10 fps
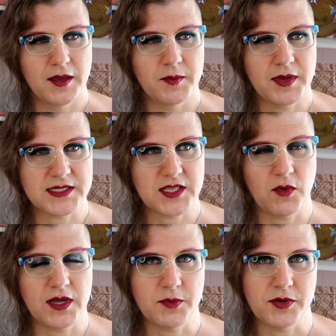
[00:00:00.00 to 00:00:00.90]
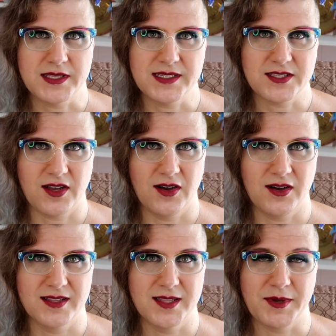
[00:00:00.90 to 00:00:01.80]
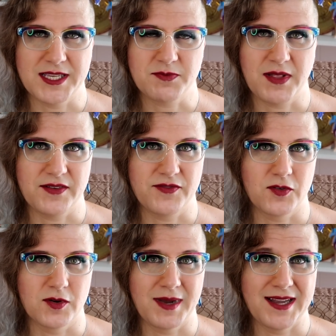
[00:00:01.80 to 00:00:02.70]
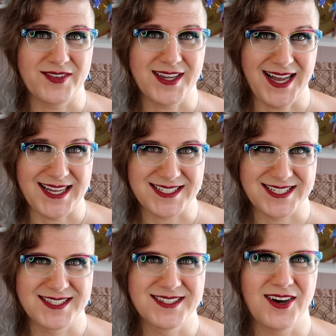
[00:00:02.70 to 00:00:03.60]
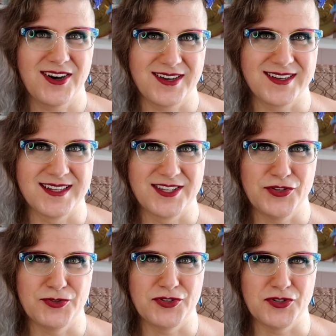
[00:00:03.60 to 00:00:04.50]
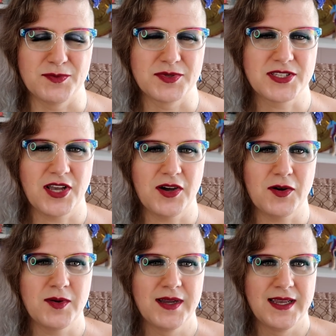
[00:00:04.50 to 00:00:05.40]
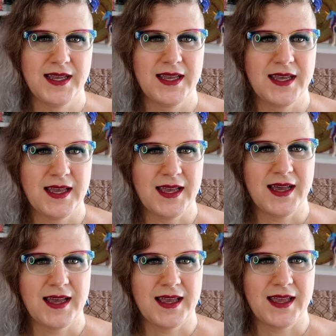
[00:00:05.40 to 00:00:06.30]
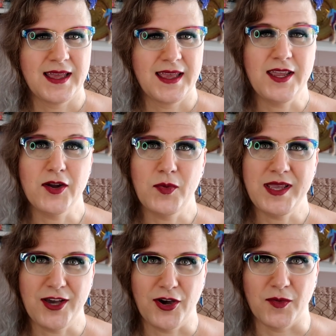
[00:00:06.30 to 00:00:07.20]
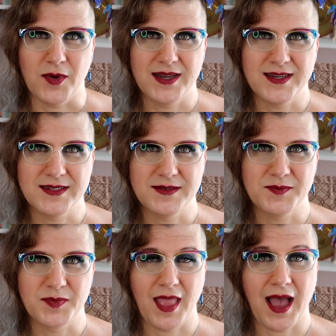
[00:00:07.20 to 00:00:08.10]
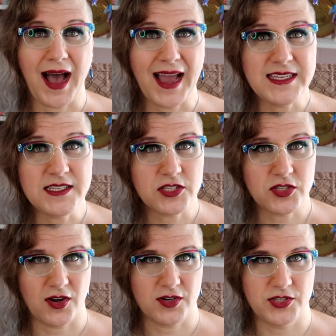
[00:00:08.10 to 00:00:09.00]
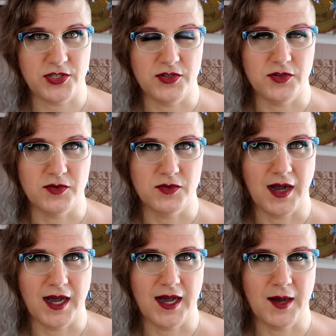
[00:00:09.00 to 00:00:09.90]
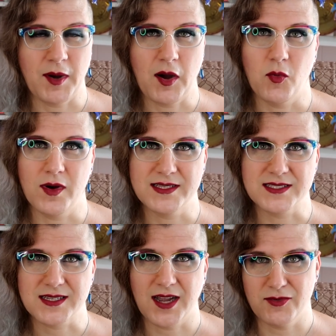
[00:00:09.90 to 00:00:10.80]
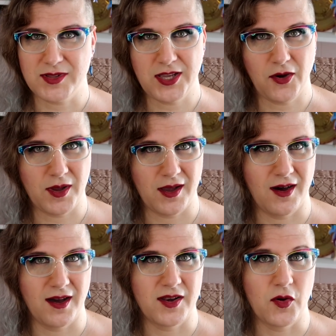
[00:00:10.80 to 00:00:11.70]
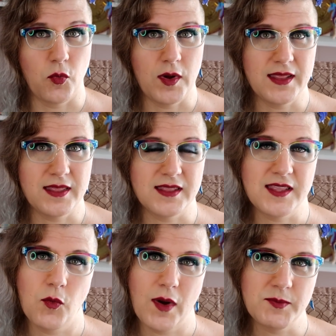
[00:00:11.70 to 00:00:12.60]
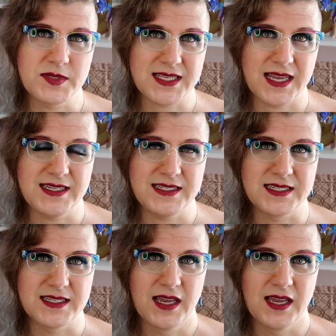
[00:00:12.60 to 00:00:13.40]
because I want to put this on the biggest platform I've got on YouTube. So here we go. I need to talk to you about what is currently going on with the website